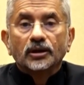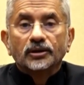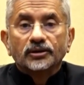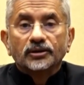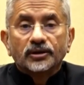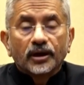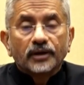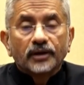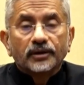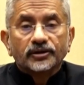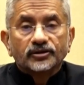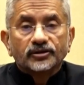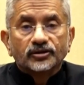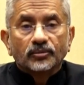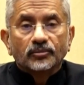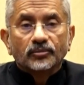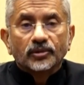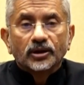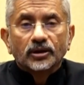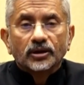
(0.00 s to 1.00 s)

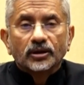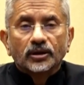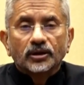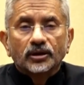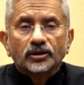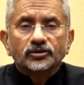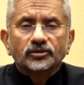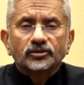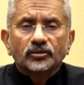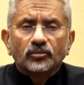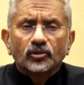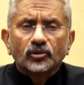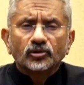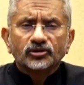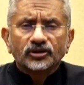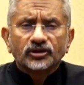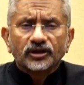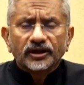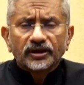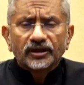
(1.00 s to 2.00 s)
terrorism is the
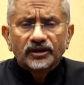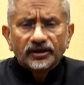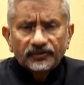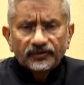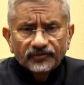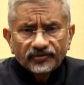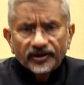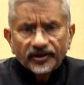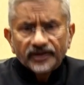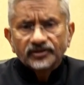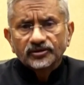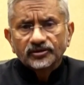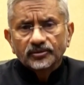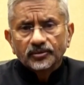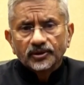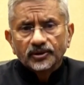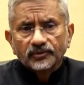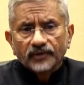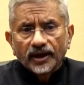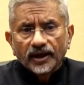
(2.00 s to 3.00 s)
most
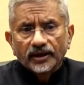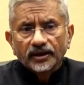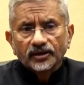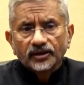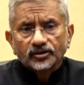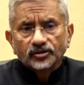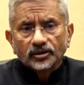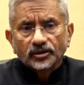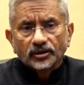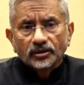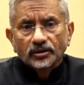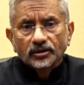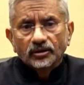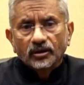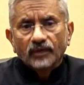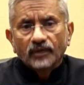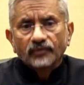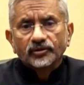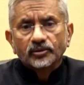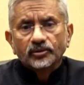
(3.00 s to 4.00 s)
indefensible violation
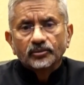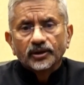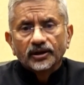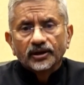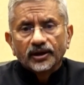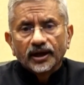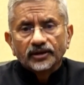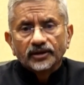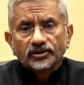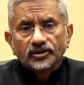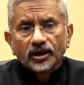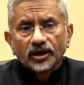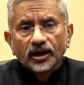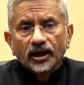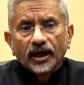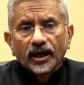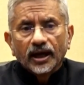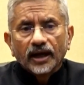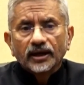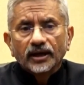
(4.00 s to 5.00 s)
of human rights
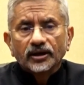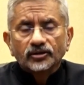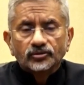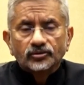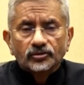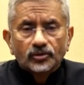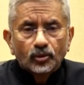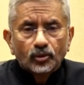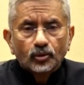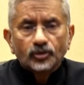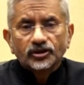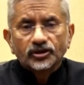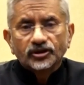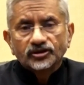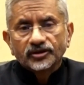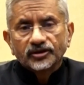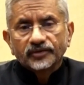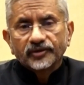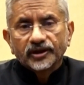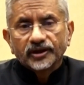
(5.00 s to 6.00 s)
and has no
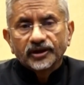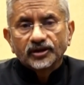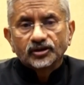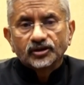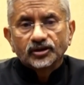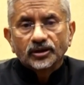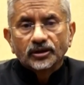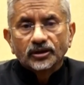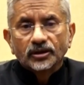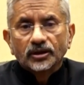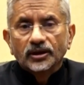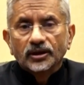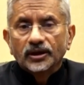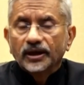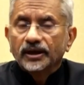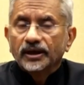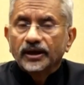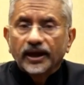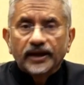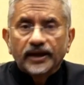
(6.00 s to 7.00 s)
justification
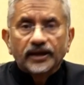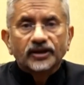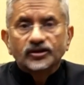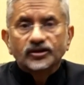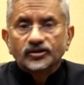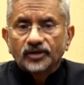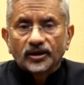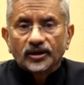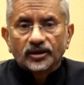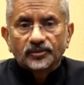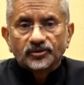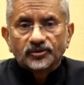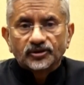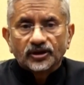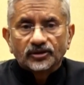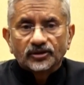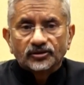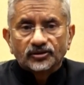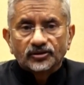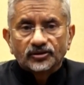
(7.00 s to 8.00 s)
in any
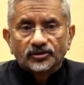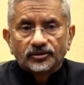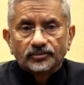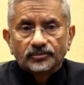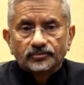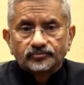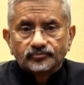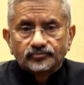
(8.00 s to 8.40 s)
circumstances.